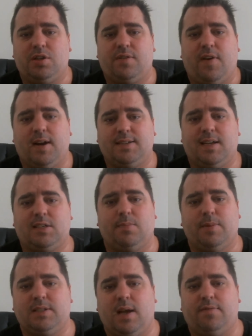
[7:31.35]
as far as
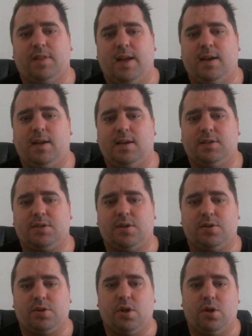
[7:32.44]
SMSF lending is
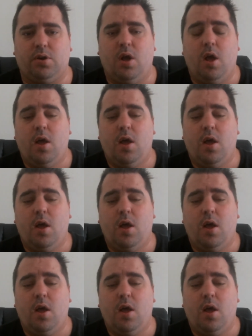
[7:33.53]
concerned.